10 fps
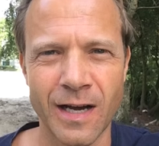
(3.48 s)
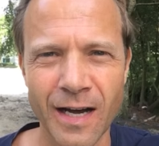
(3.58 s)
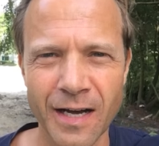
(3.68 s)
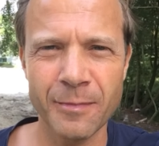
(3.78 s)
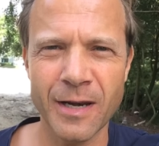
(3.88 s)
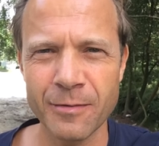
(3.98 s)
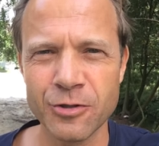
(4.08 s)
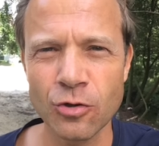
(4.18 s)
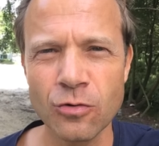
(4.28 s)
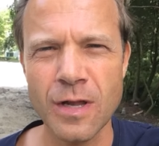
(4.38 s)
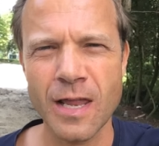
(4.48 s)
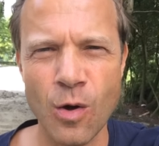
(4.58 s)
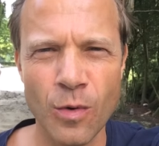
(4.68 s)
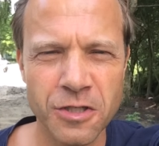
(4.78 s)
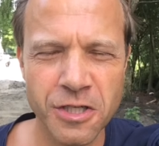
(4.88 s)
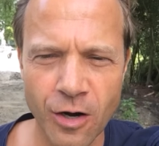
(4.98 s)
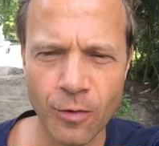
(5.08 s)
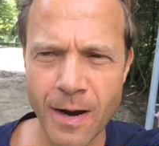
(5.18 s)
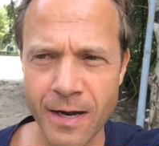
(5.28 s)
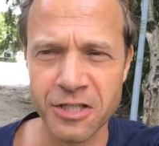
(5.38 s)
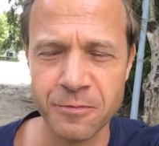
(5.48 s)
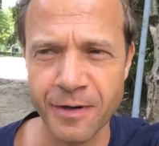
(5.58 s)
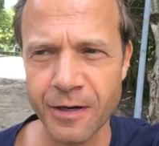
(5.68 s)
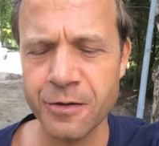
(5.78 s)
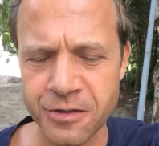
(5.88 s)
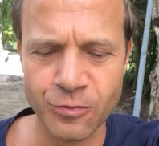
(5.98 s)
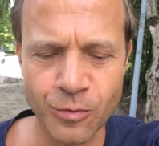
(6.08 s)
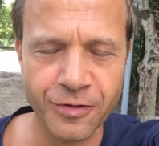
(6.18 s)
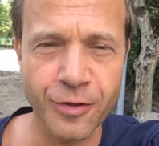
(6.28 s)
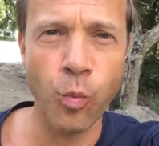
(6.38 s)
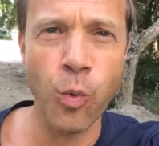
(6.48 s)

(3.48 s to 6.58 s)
Hi, my name is Jeroen and I want to share my experiences with the